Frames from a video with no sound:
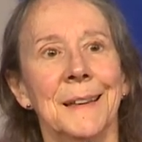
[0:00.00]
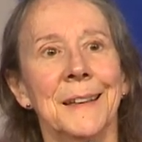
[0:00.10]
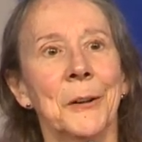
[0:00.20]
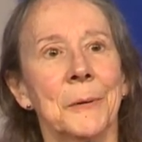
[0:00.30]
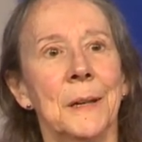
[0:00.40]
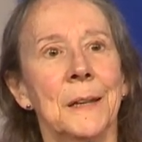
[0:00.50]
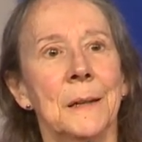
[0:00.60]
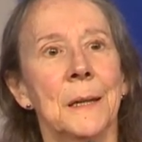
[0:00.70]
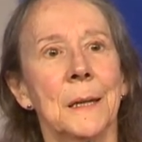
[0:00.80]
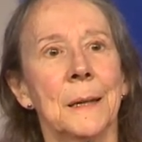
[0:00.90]
you know, it,
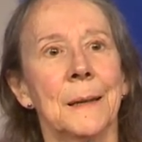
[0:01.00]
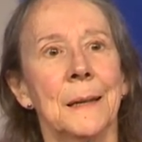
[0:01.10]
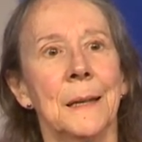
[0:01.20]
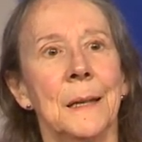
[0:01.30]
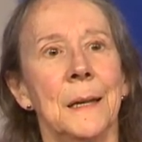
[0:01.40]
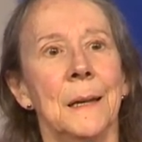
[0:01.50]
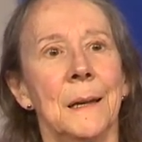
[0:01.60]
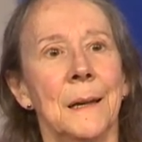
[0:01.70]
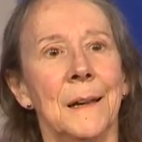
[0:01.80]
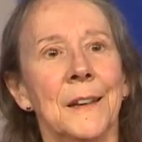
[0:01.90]

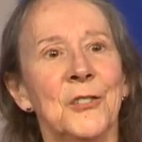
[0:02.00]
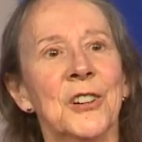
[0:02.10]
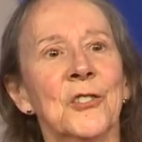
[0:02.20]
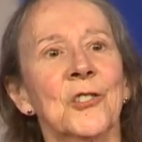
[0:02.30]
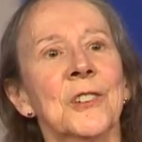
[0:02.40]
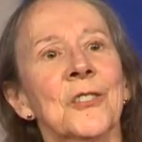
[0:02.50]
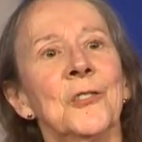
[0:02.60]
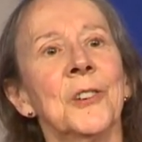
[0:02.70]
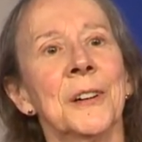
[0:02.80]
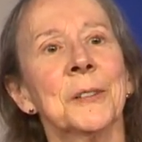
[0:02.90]
addiction is
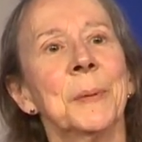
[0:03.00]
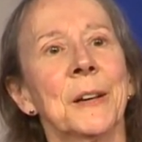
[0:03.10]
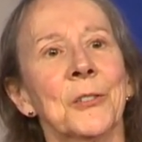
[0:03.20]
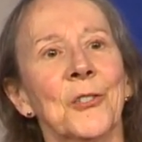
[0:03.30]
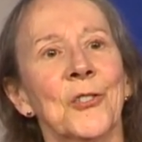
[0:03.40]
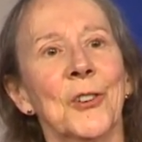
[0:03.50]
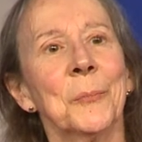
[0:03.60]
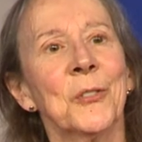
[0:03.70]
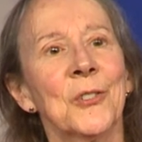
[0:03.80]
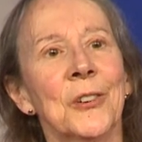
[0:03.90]
not about a
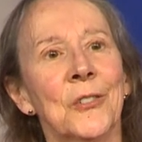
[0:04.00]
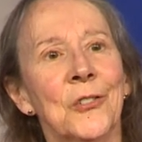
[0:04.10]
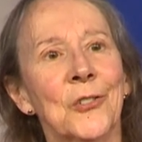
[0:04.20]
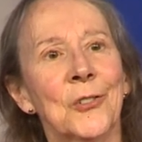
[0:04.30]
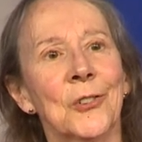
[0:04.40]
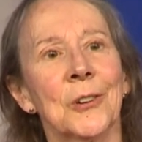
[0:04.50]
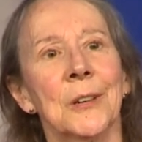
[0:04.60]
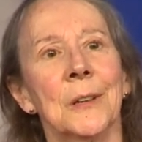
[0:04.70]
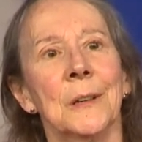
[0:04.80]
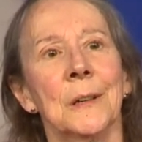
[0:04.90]
substance
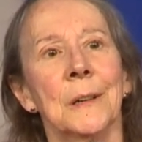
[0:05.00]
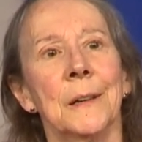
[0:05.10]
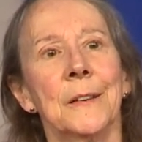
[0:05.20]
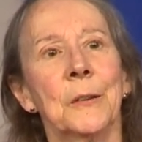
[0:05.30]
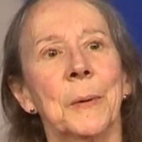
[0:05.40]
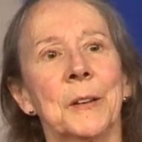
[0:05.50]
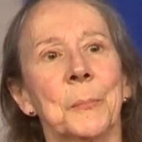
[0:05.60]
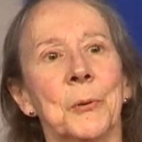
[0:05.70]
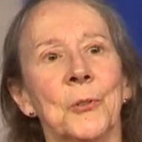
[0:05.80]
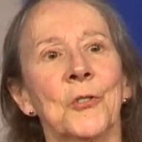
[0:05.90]
it's about a
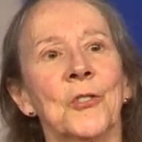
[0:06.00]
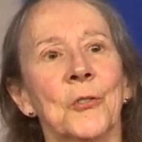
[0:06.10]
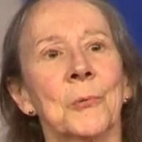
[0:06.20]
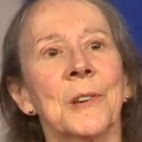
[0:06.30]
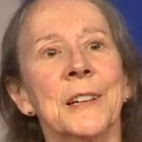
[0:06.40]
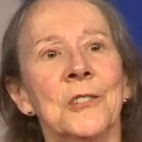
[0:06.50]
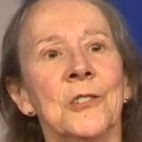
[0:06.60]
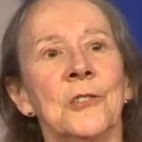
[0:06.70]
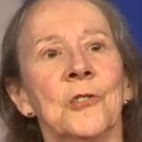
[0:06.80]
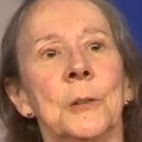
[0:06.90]
person's
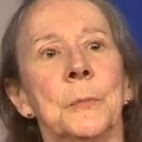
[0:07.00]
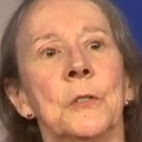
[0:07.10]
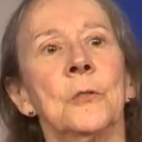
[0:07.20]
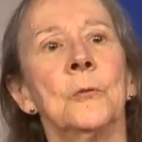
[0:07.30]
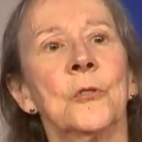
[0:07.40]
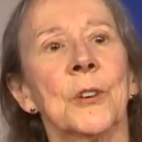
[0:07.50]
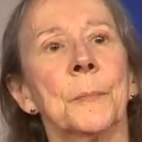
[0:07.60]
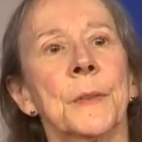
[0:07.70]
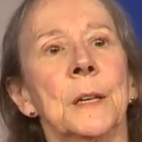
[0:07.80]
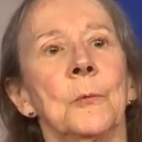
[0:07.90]
relationship to
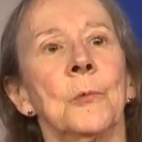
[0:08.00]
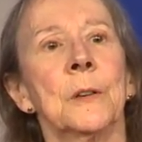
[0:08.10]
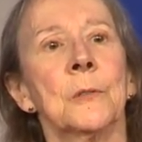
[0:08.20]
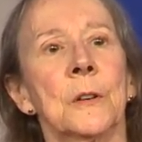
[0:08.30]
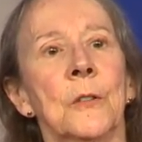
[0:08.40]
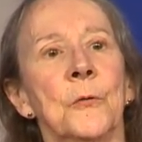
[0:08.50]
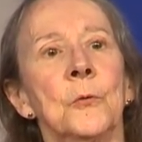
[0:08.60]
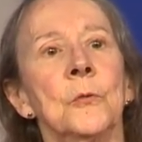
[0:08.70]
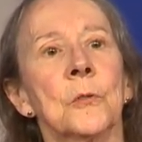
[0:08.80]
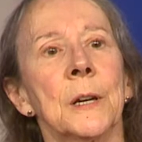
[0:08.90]
something, whether it's
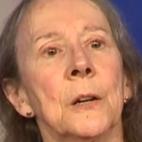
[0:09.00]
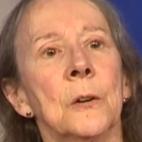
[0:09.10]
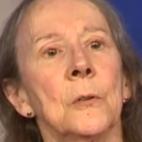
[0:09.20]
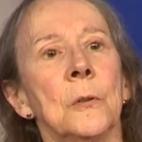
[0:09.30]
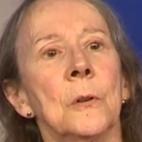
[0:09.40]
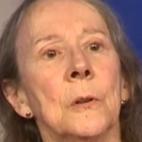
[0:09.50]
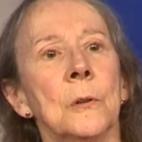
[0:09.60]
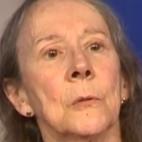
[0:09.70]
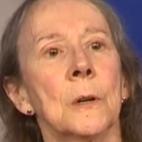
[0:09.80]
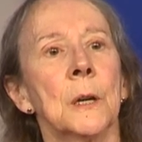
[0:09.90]
food or
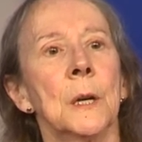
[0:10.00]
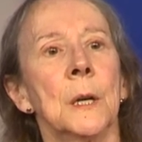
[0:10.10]
alcohol or